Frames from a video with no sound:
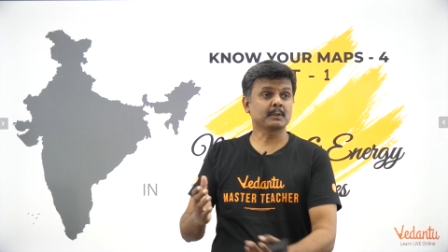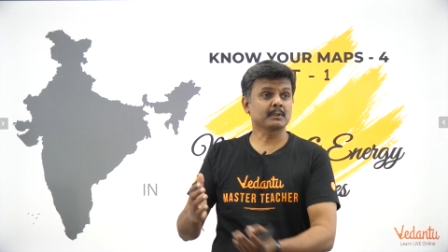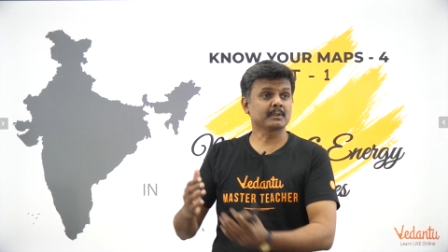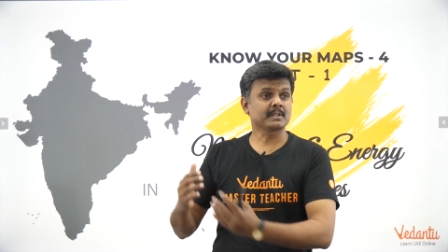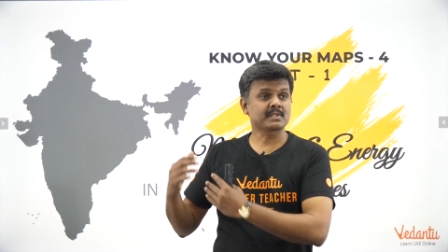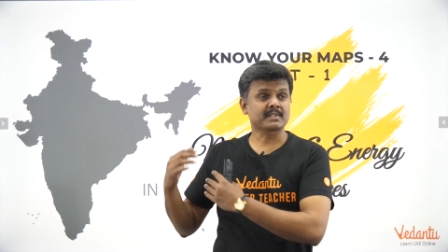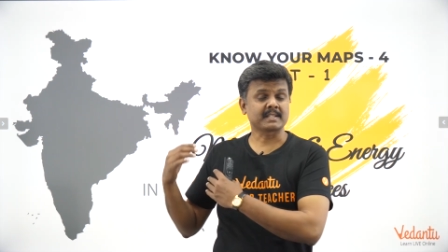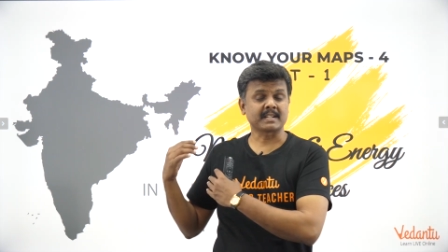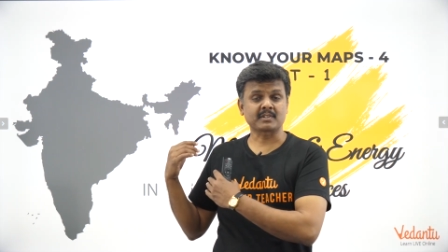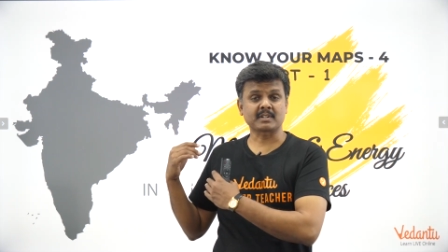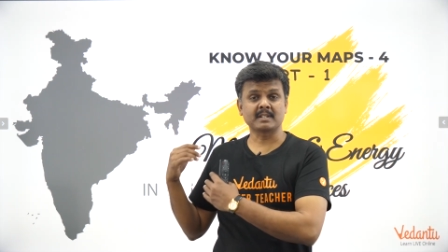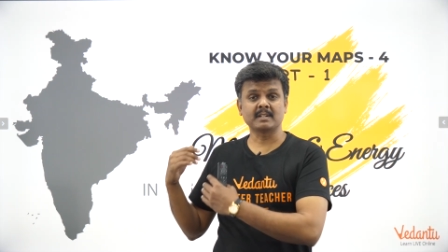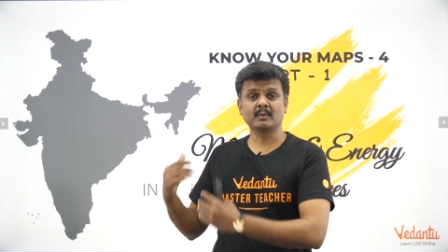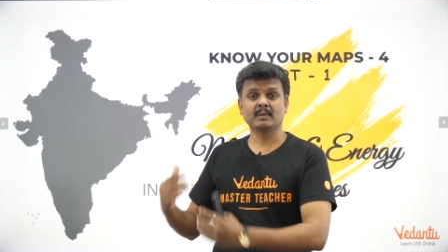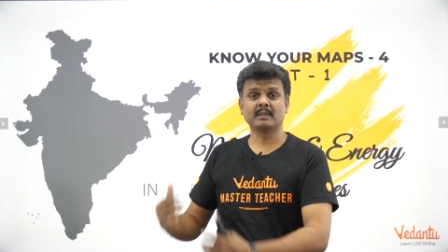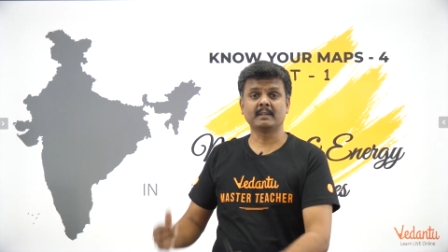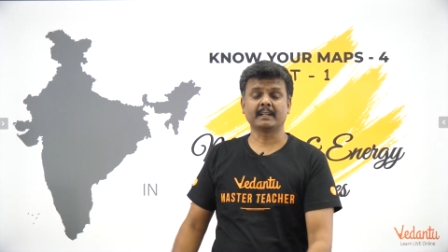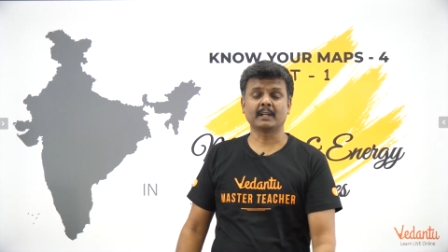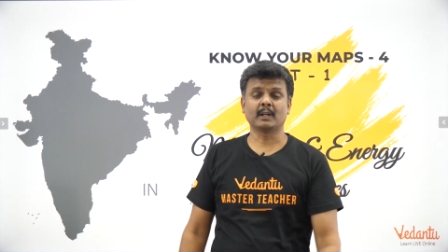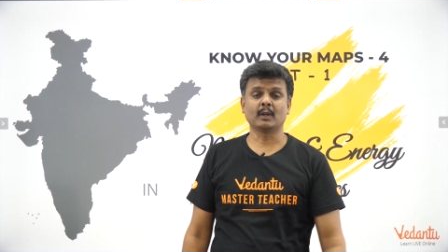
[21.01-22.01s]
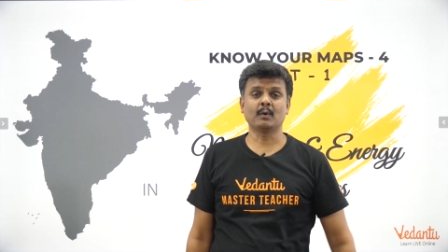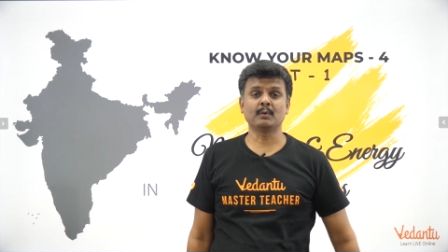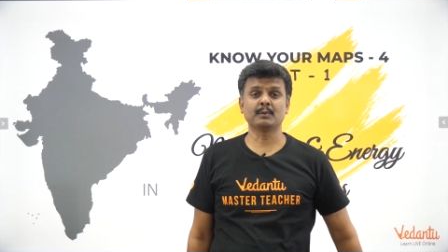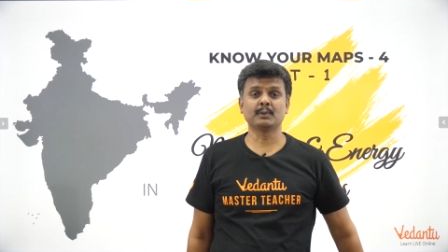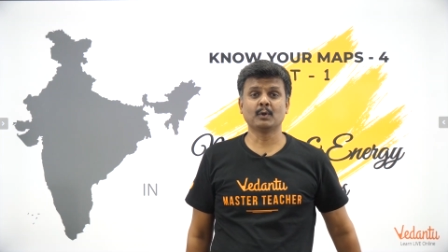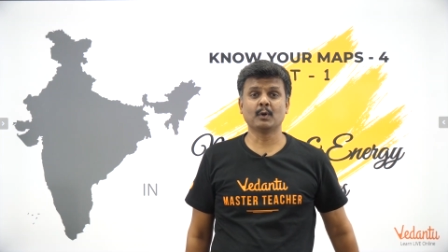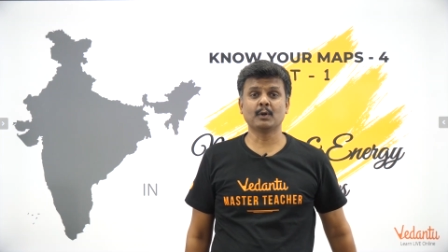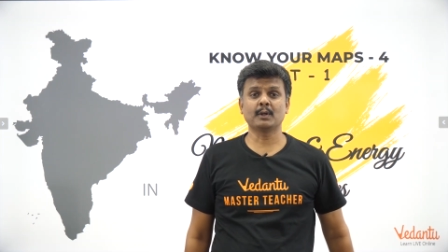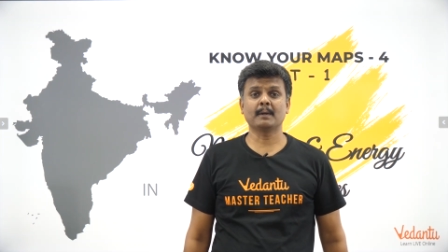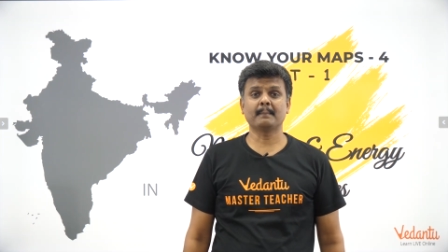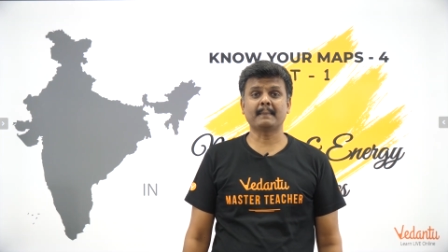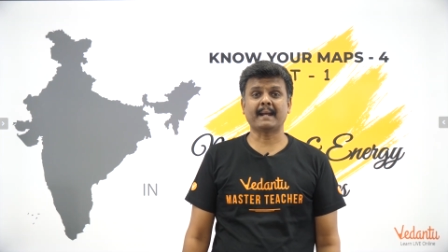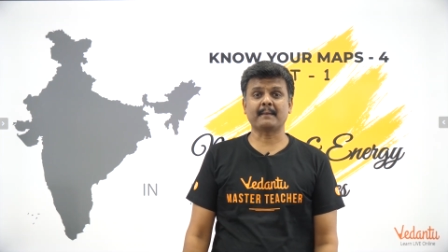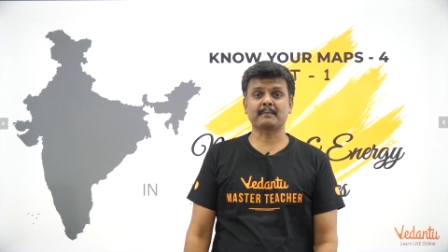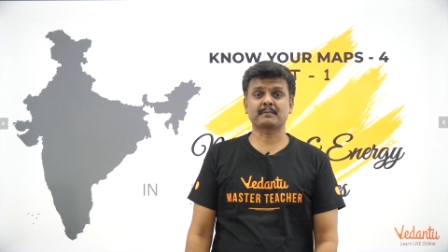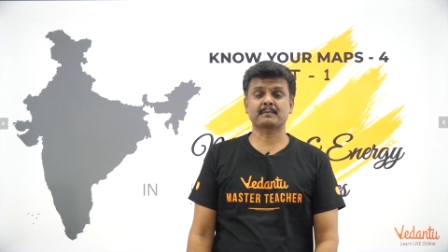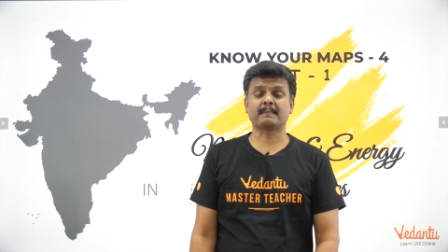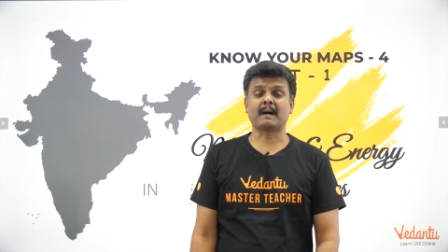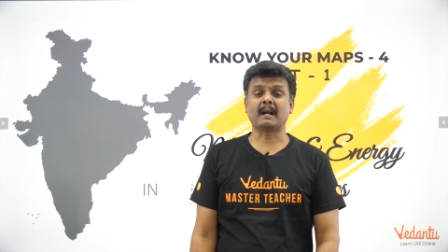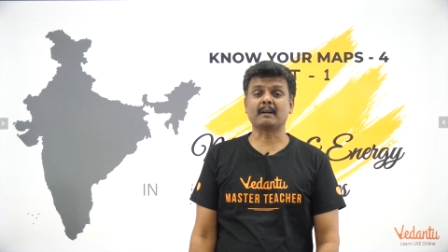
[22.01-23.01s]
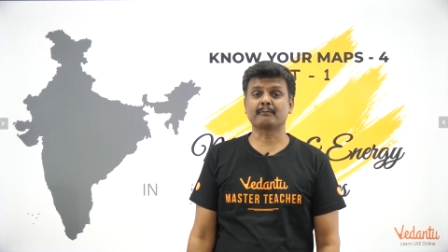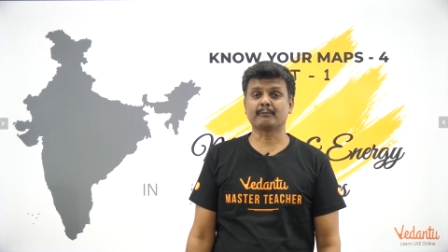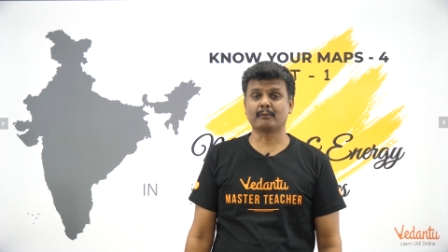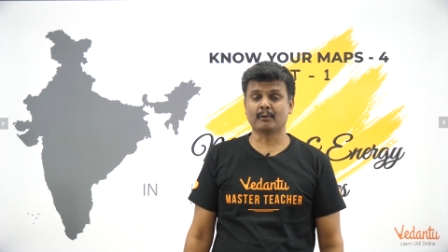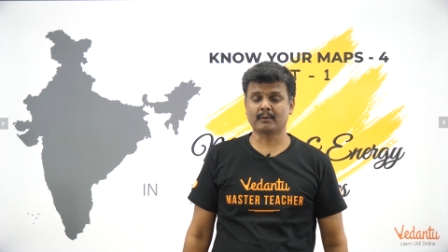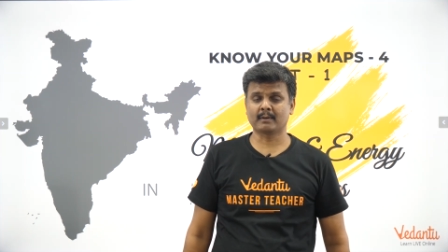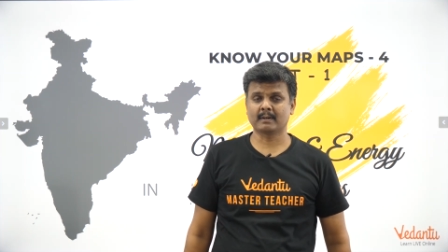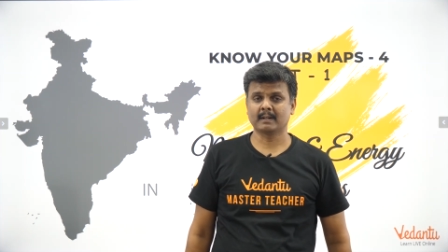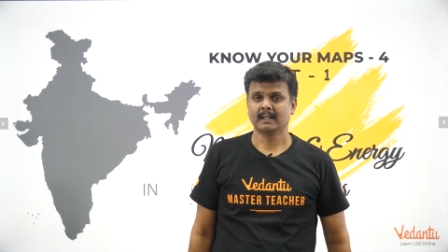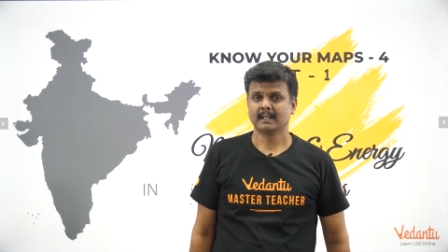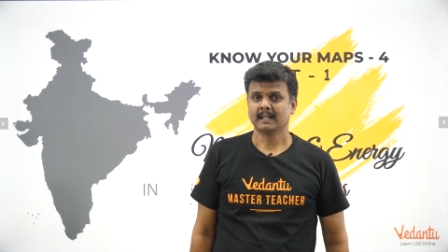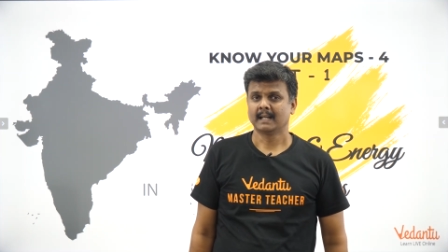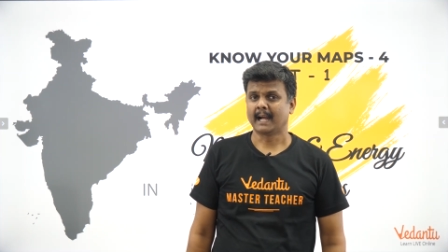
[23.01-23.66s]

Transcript: to this session, you know your maths part 4.